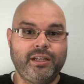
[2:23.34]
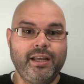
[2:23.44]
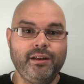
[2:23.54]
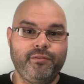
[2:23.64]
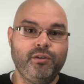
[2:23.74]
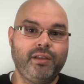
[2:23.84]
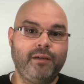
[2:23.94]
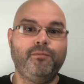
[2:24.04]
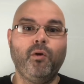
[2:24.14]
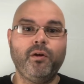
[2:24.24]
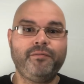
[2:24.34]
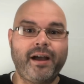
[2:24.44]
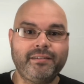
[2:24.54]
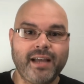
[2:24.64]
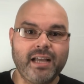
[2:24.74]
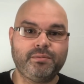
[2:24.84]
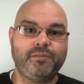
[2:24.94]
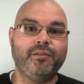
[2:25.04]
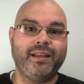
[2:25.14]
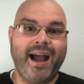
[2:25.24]
to interview like 4 or 5 times
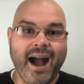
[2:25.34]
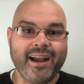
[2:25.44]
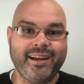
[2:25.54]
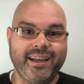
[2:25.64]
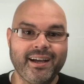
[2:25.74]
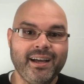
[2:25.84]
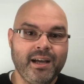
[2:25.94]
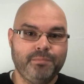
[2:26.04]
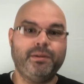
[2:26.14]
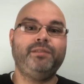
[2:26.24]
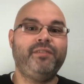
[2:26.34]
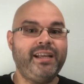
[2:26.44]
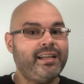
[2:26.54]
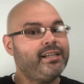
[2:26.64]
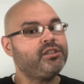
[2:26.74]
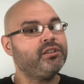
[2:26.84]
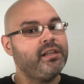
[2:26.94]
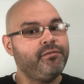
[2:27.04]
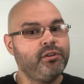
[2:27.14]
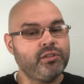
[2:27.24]
before they hire you. But for the initial
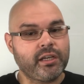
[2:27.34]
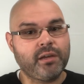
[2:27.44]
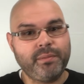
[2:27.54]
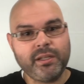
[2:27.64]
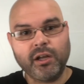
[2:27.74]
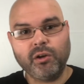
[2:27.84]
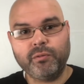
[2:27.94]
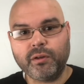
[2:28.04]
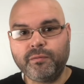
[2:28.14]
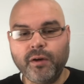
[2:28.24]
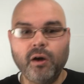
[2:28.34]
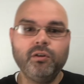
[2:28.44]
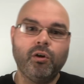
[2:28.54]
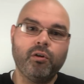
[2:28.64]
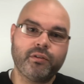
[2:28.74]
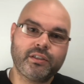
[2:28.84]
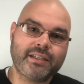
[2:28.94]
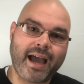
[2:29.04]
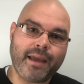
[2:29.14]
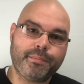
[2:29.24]
interviews, it could be done over the phone or over
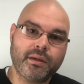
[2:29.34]
Skype.